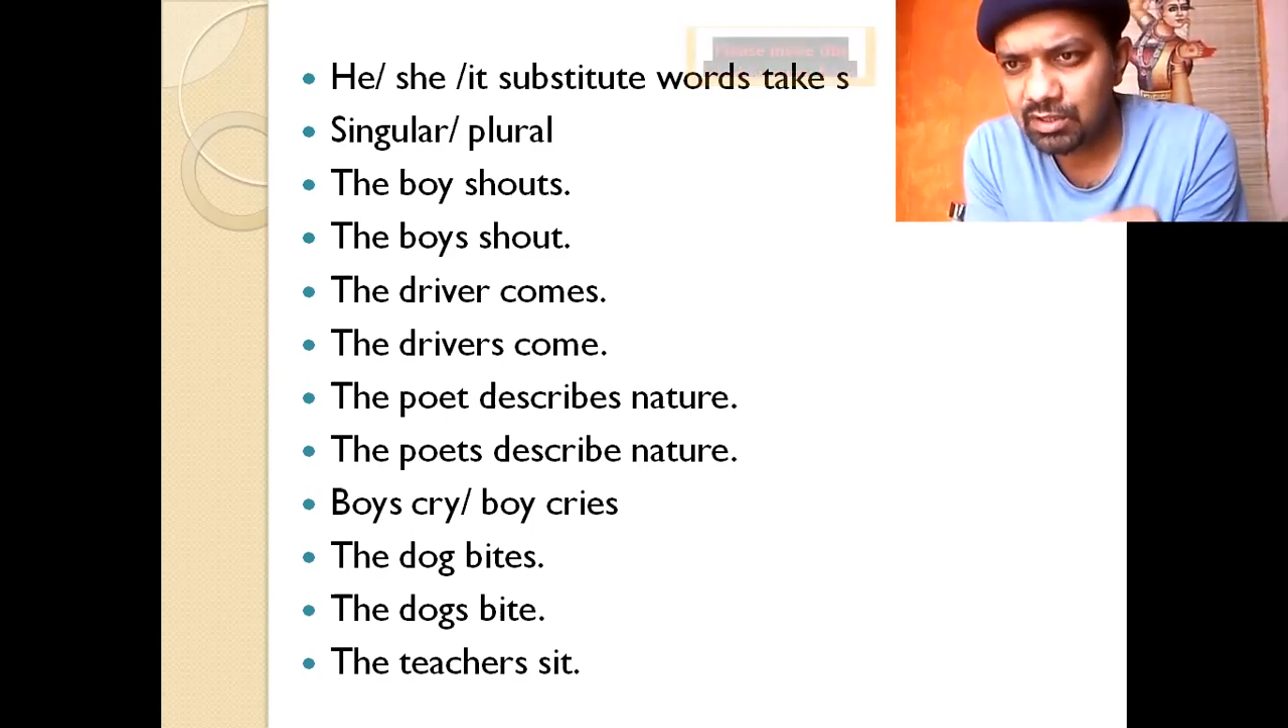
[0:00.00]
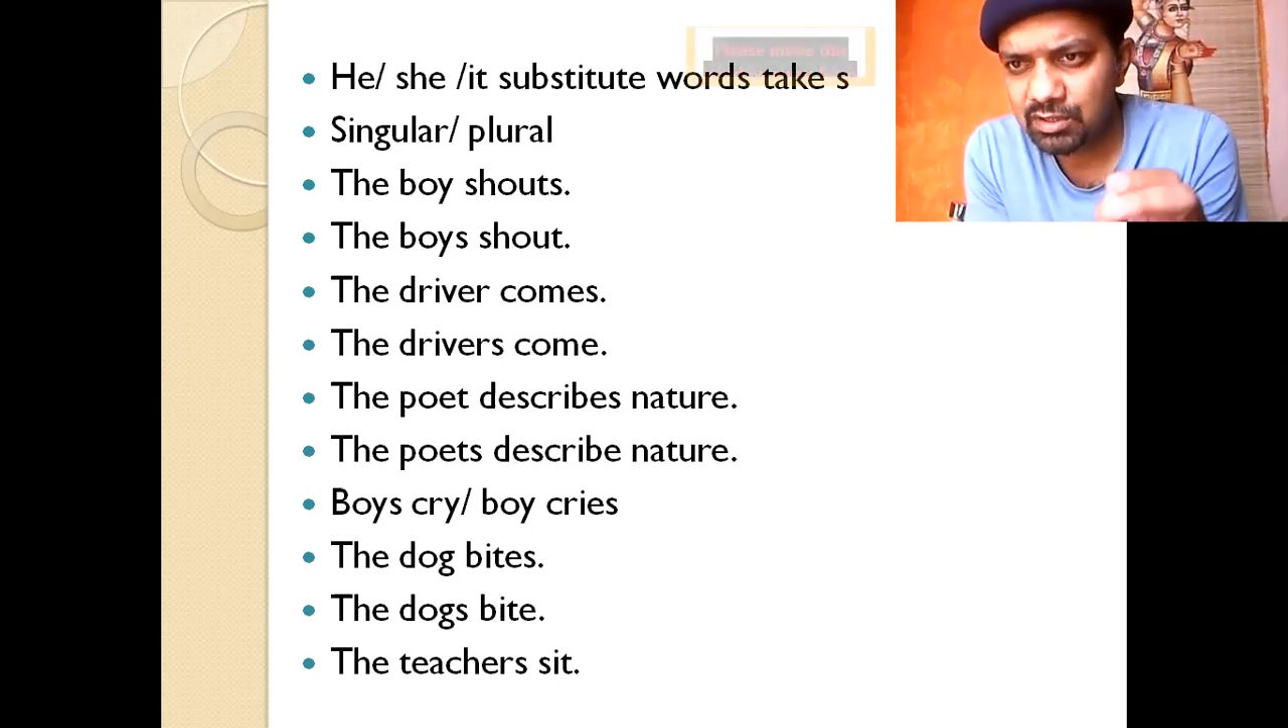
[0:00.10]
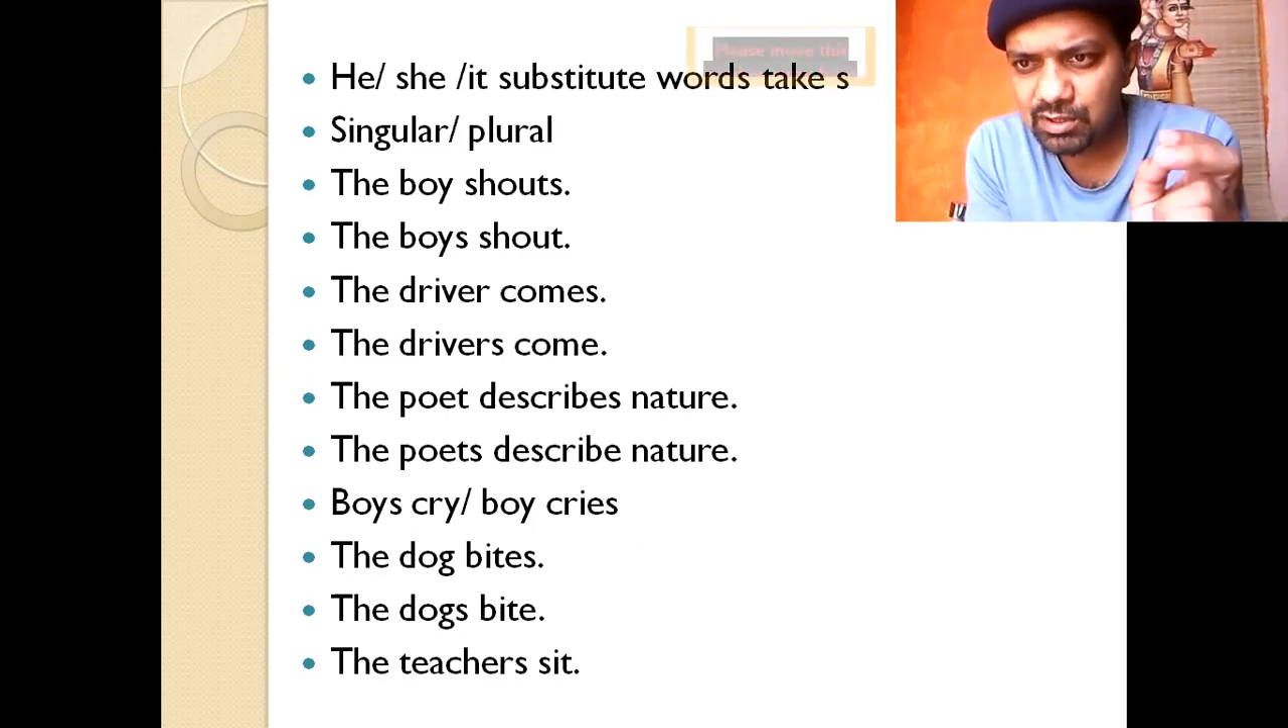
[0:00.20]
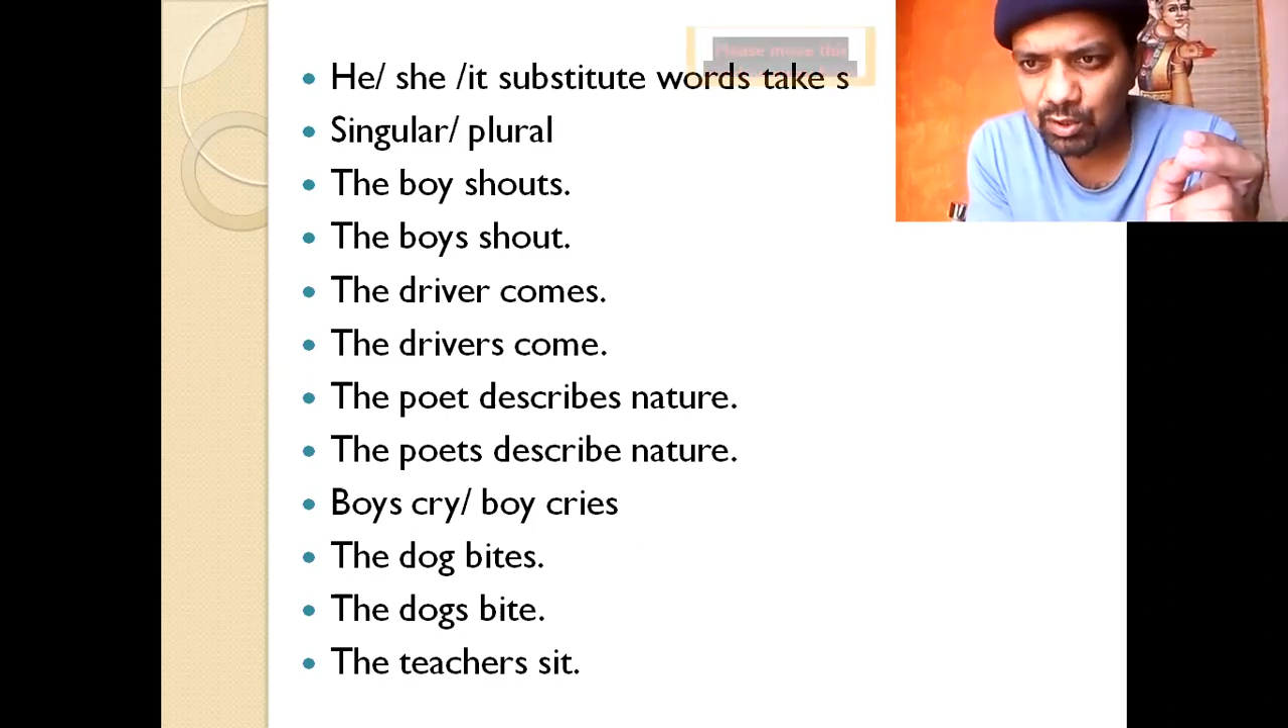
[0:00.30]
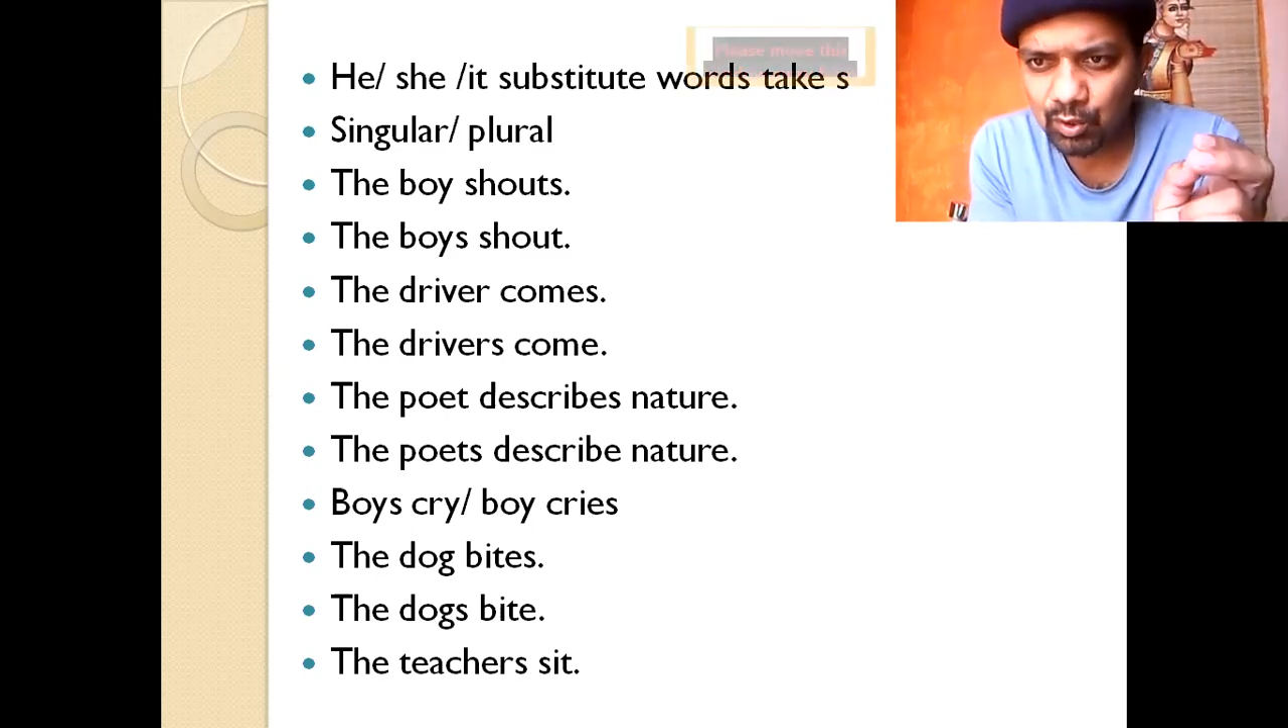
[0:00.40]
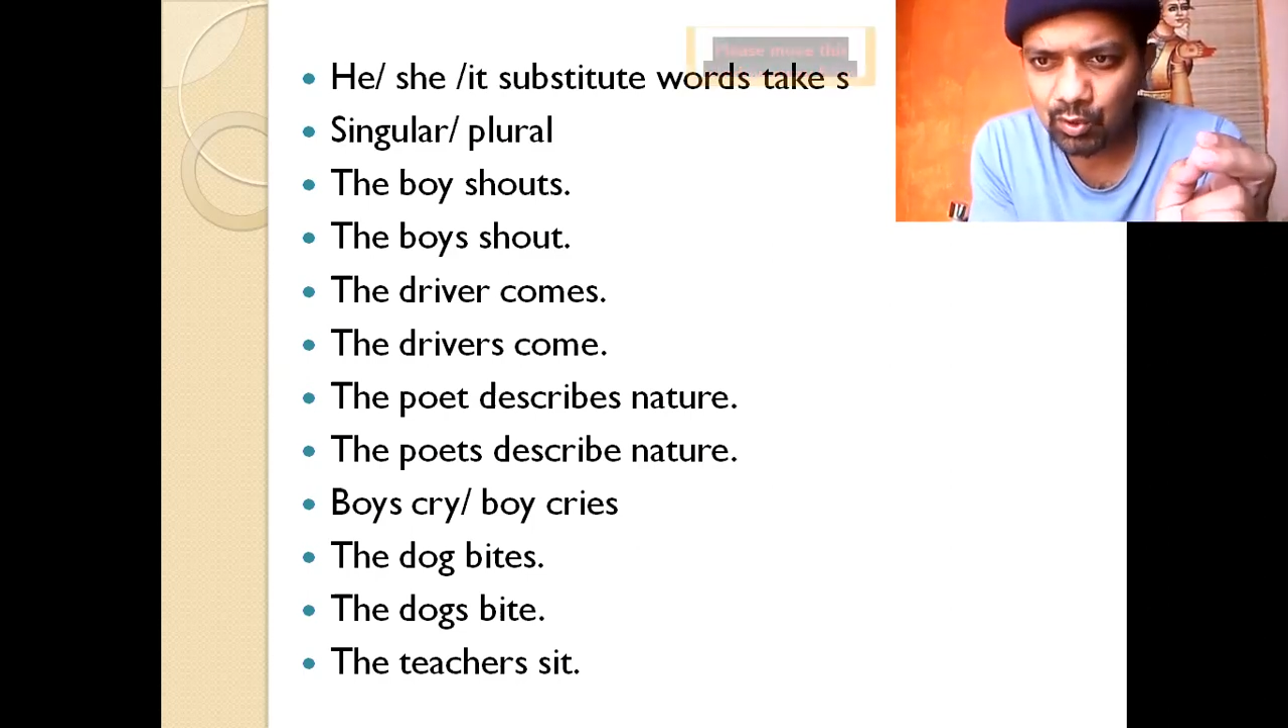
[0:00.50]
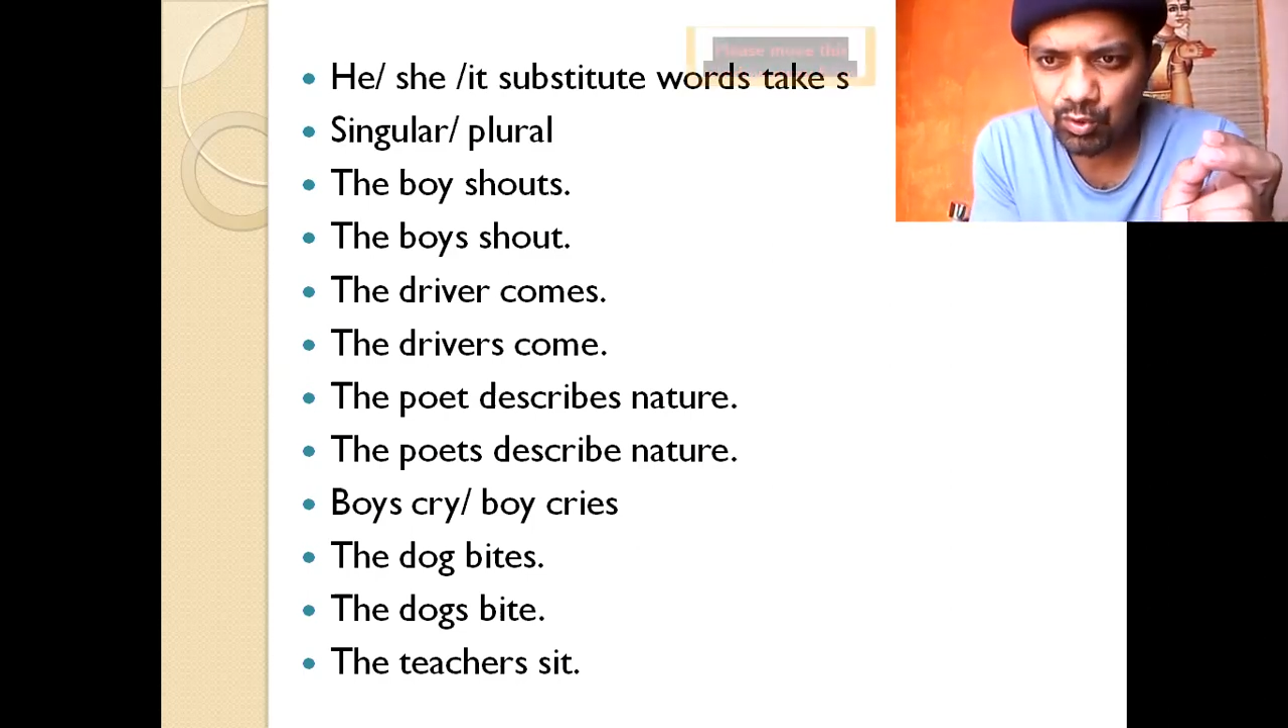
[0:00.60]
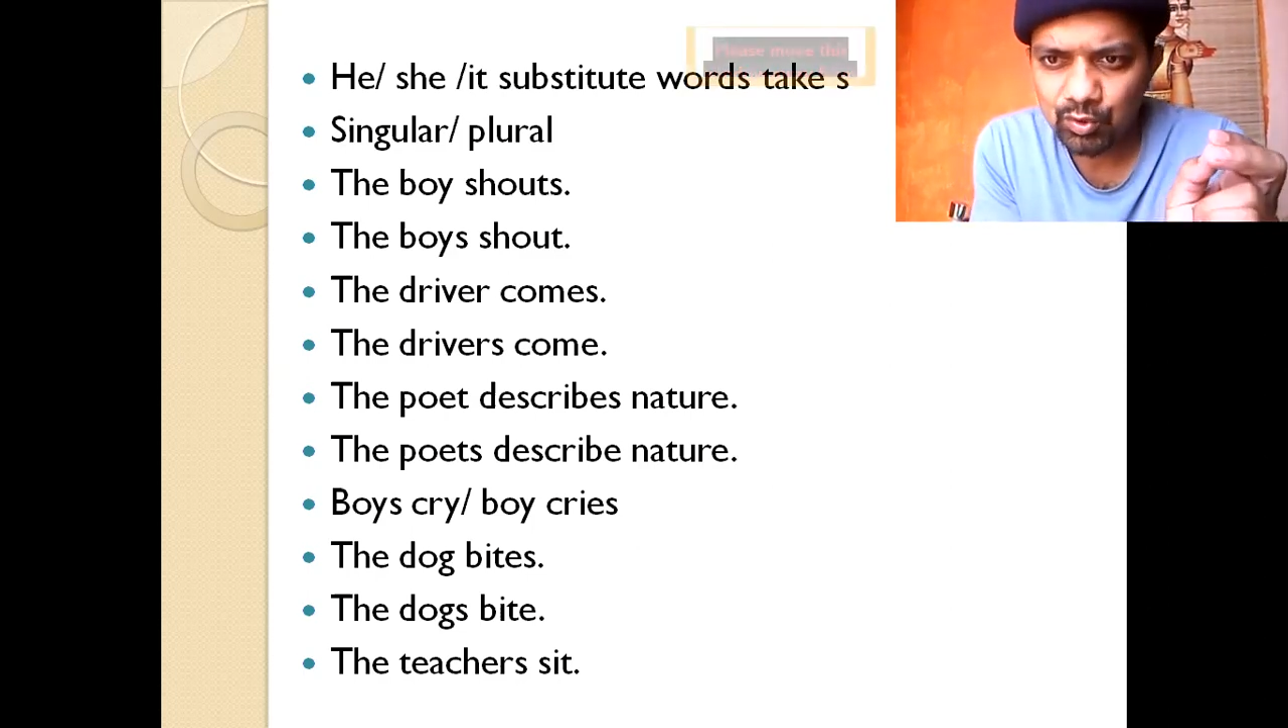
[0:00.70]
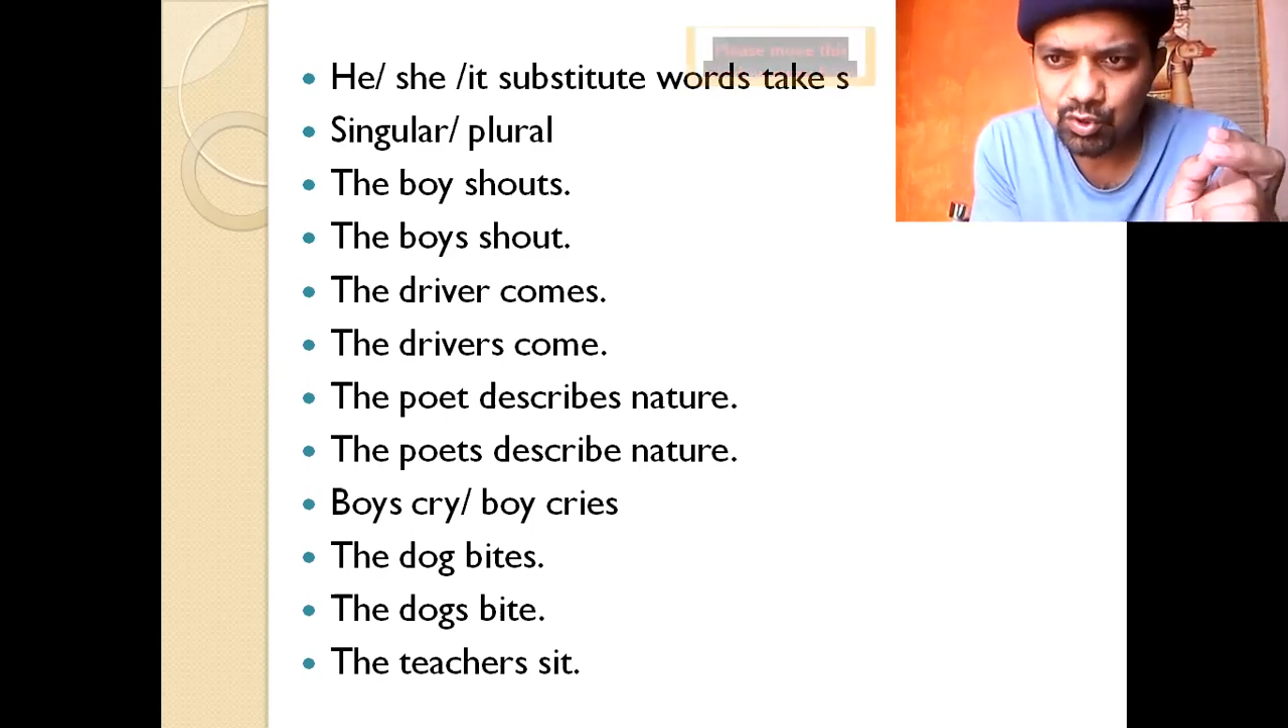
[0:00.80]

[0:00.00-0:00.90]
So